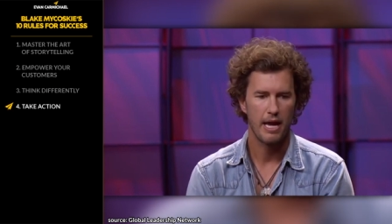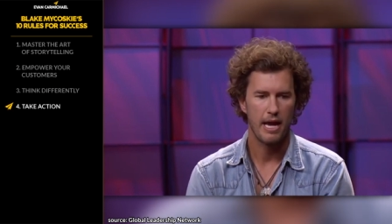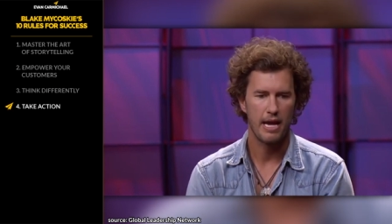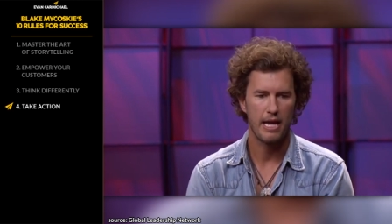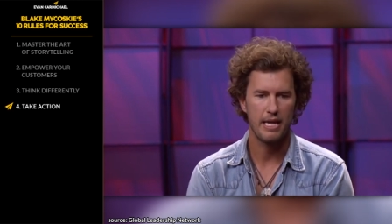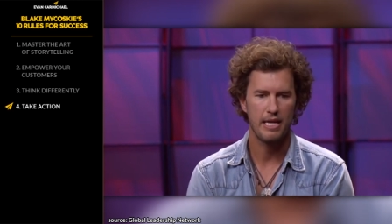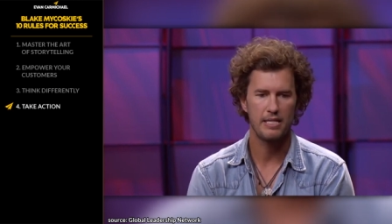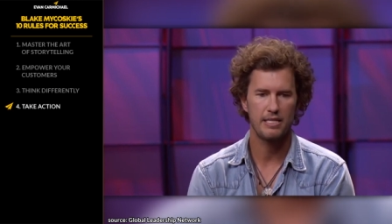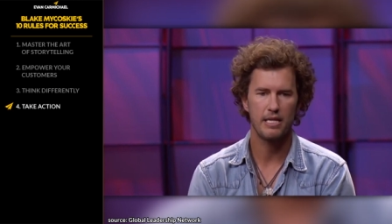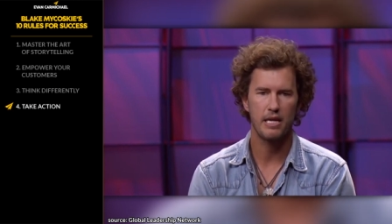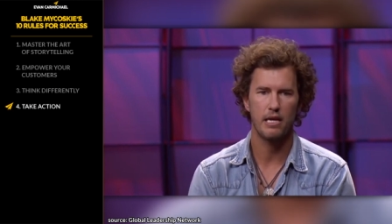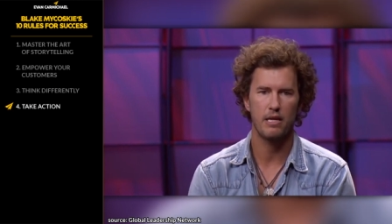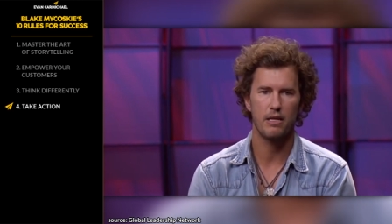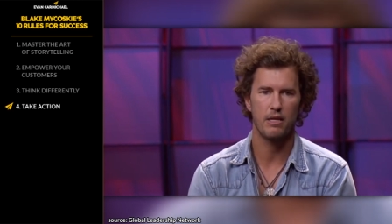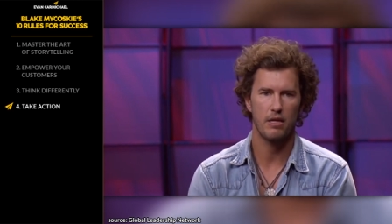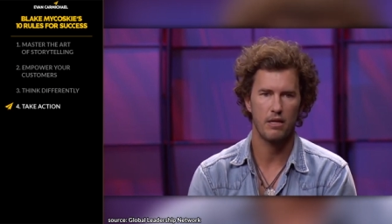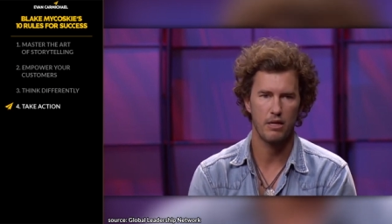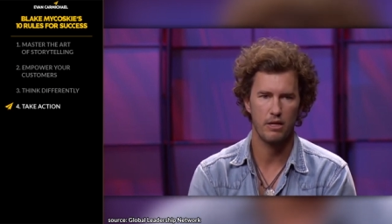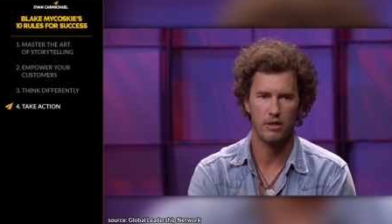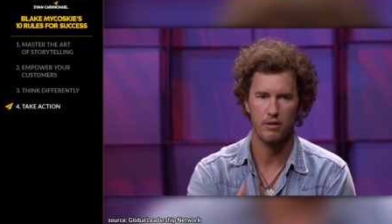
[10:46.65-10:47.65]
And he said,
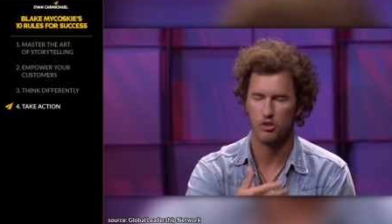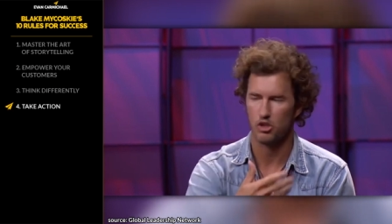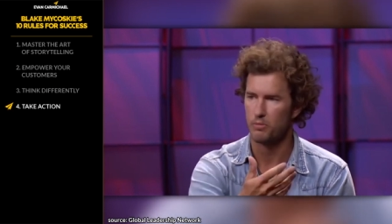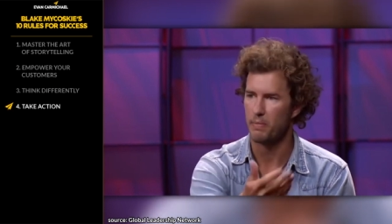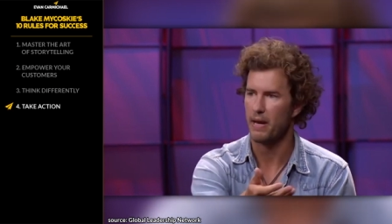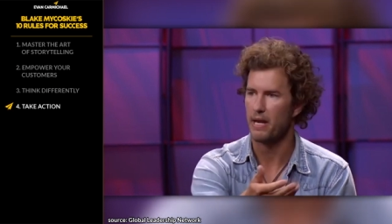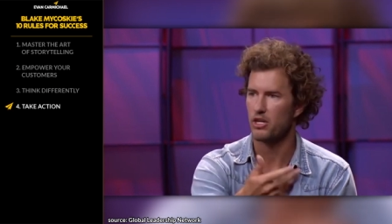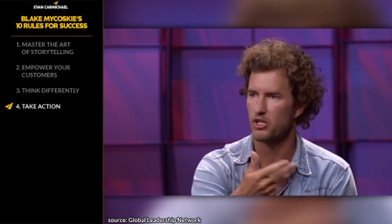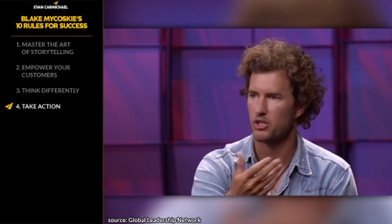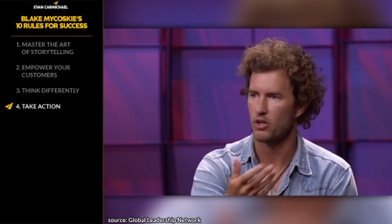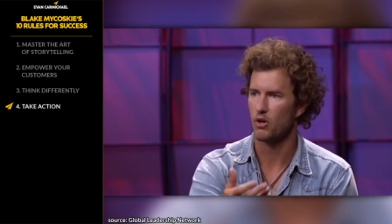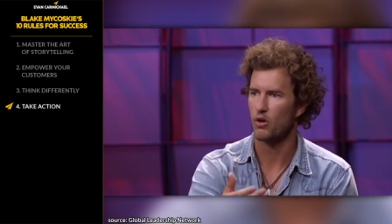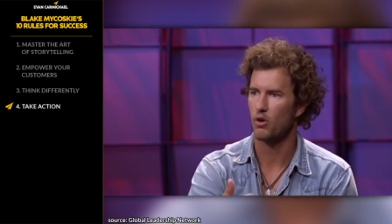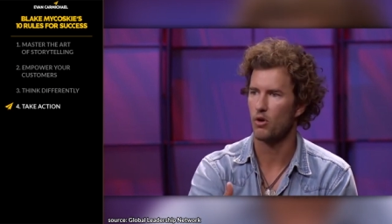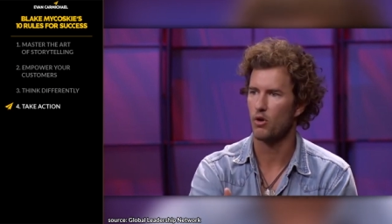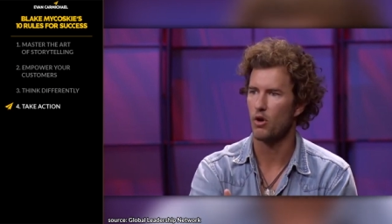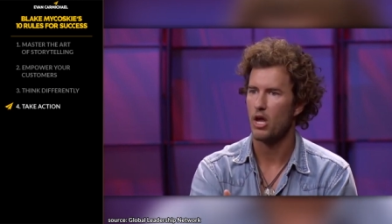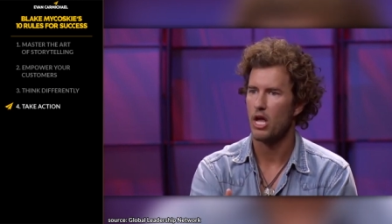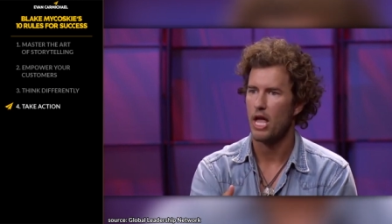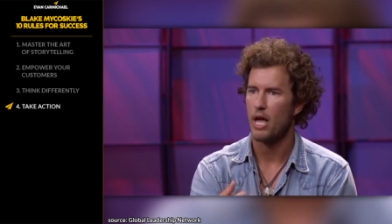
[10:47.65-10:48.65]
you know, in Spanish to
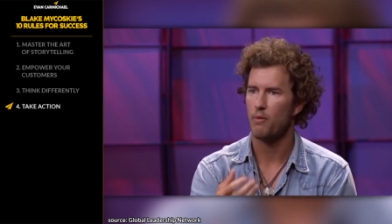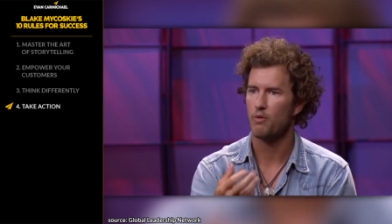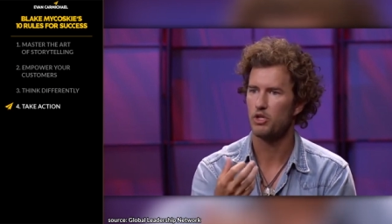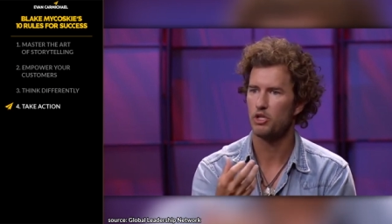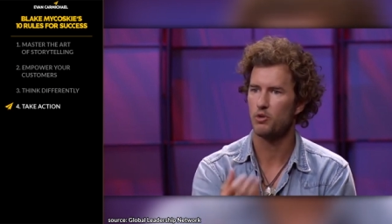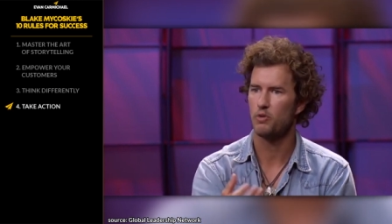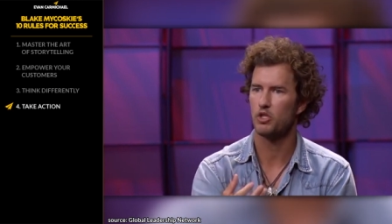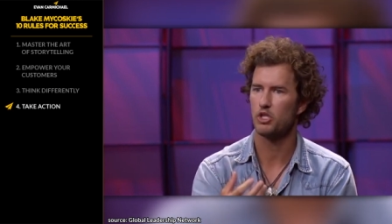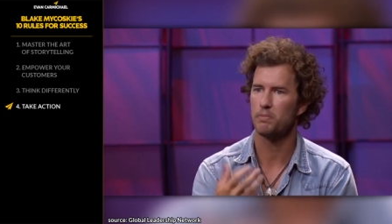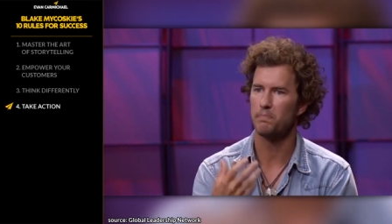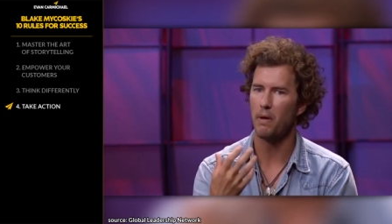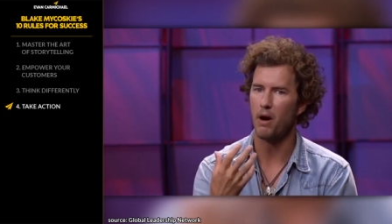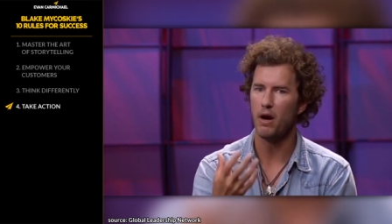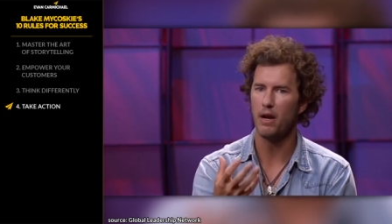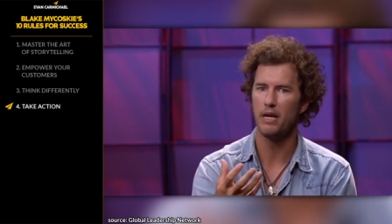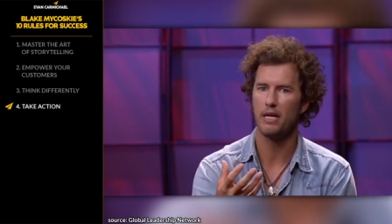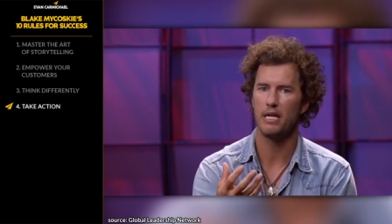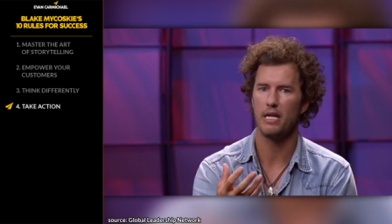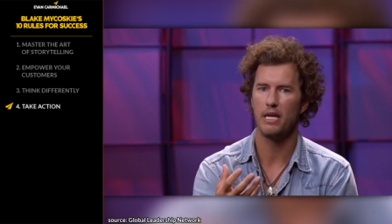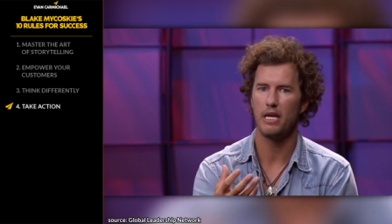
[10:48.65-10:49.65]
her. And when she
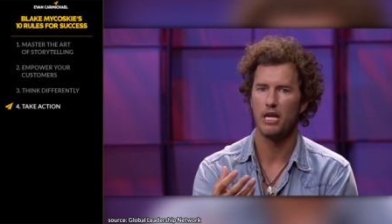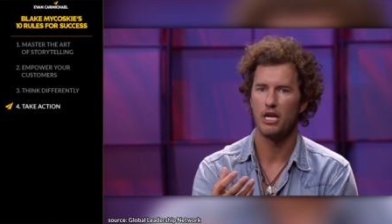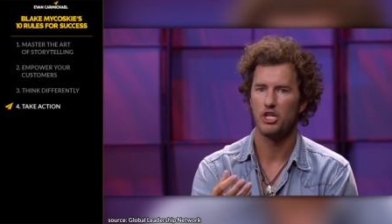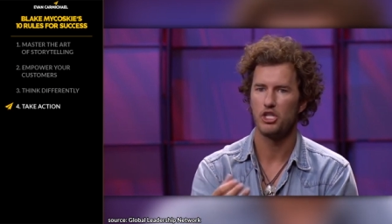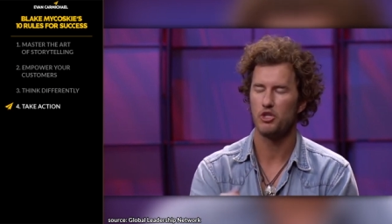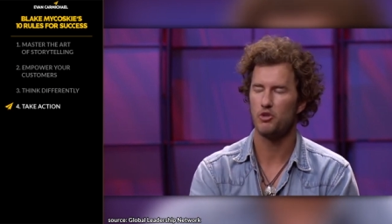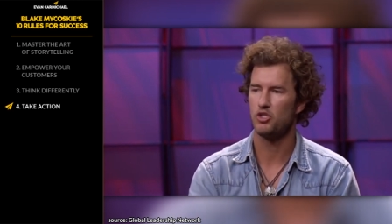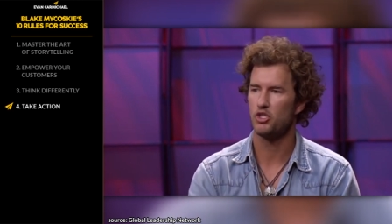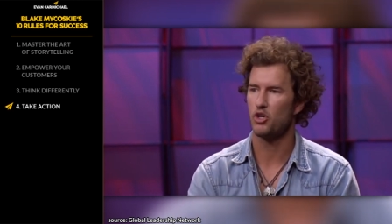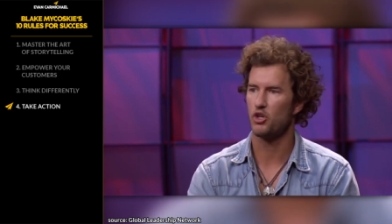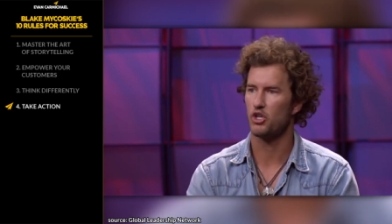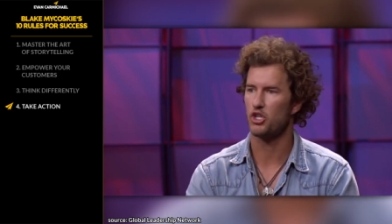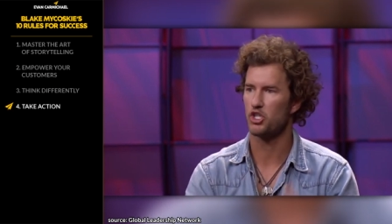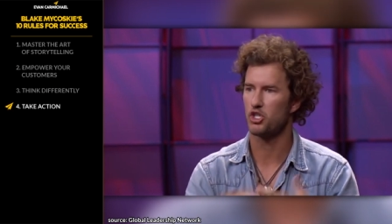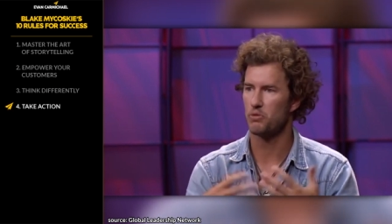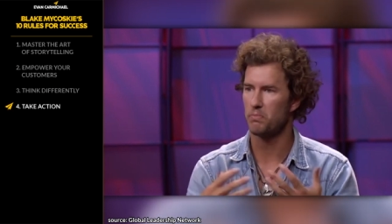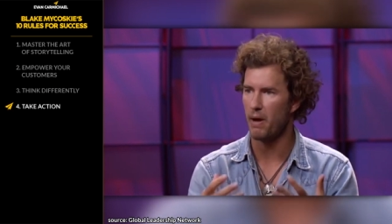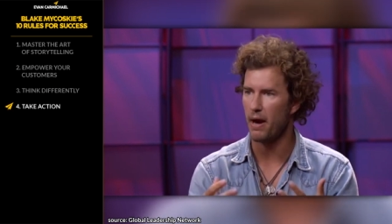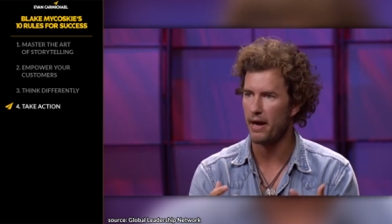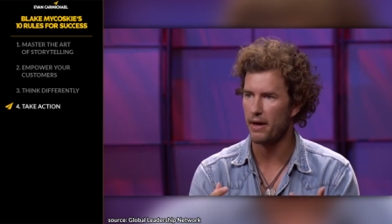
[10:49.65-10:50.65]
responded, she started to
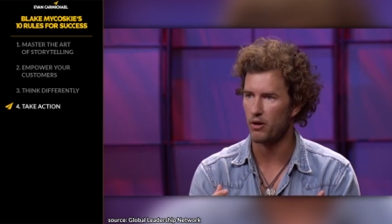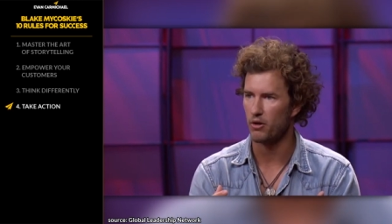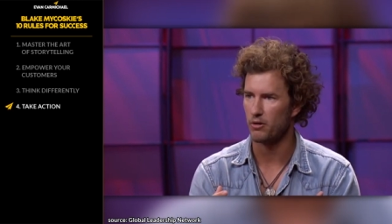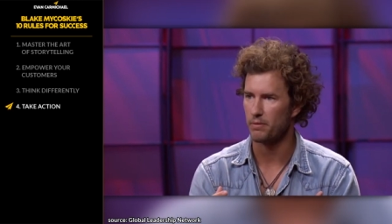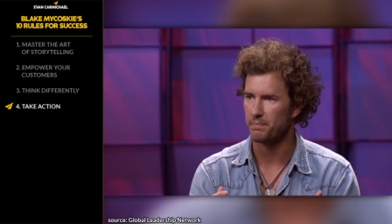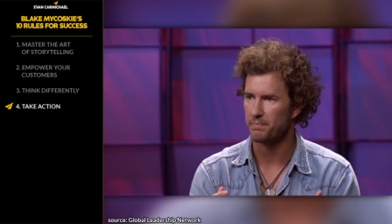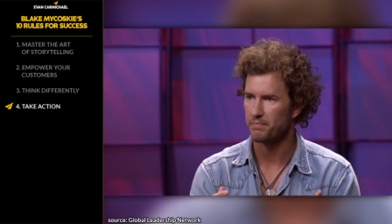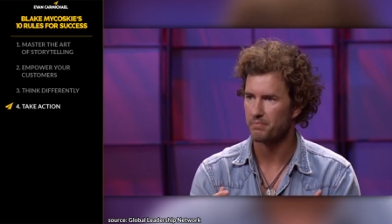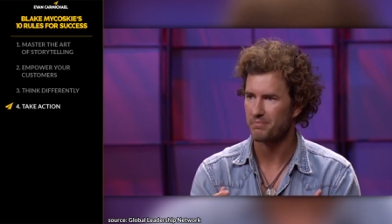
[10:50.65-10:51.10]
smile.